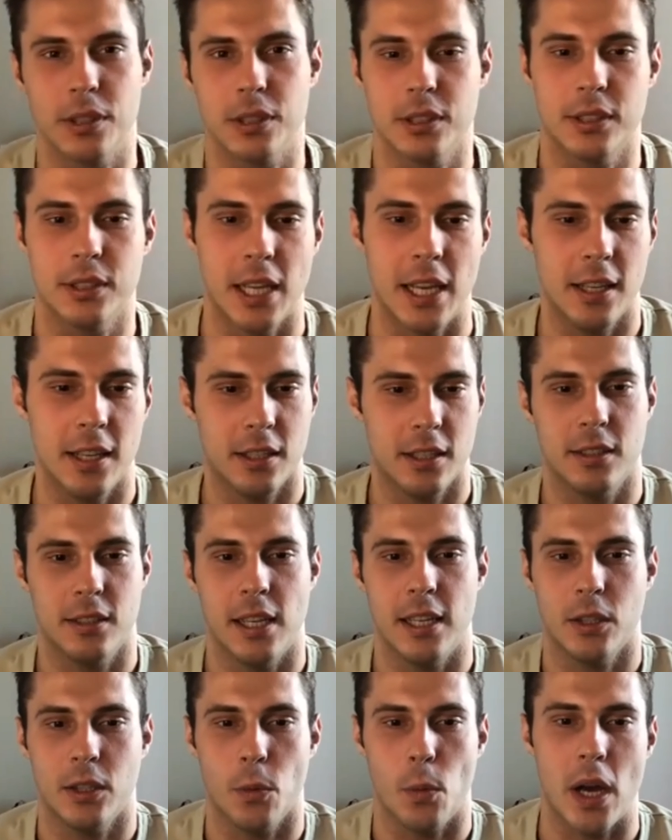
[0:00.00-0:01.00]

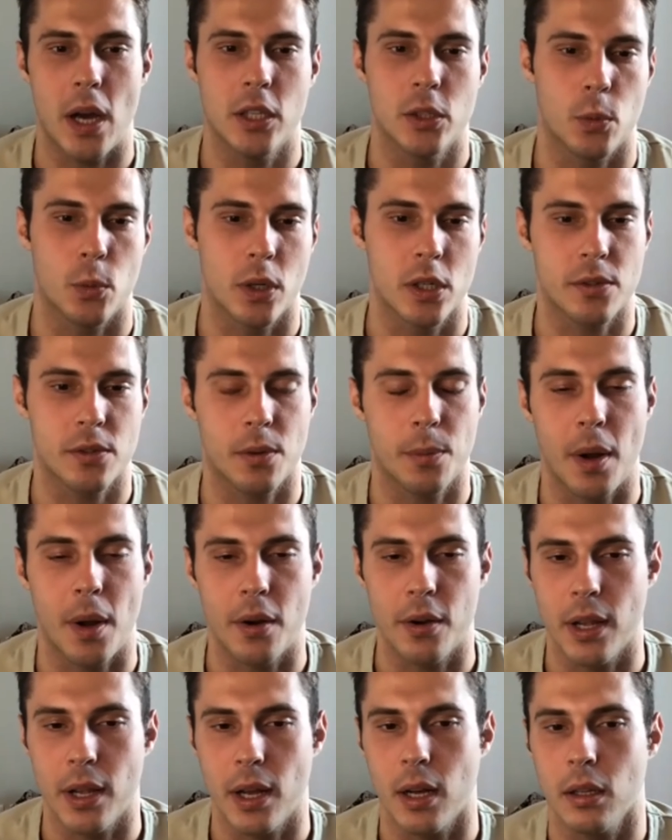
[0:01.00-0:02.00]
take the wise words from
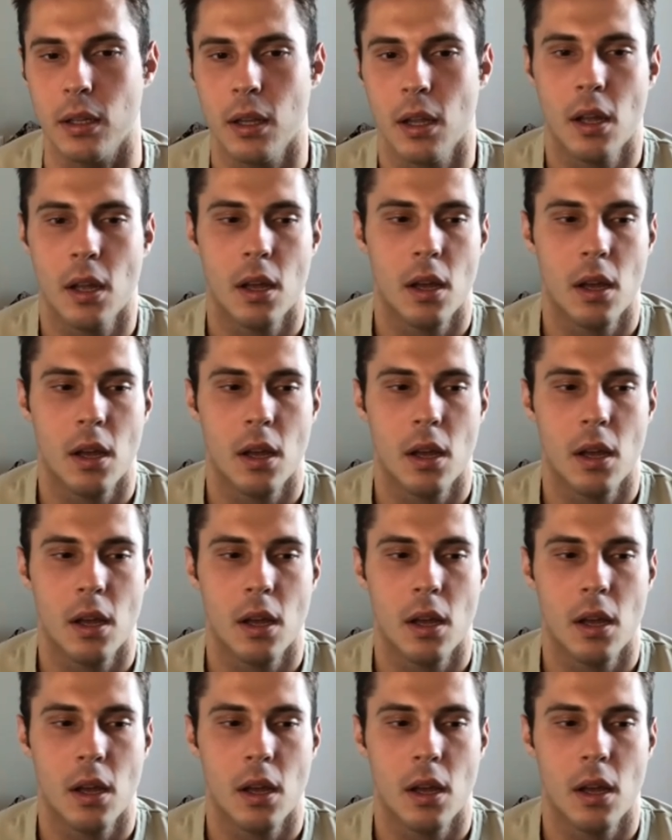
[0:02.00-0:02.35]
Ariel.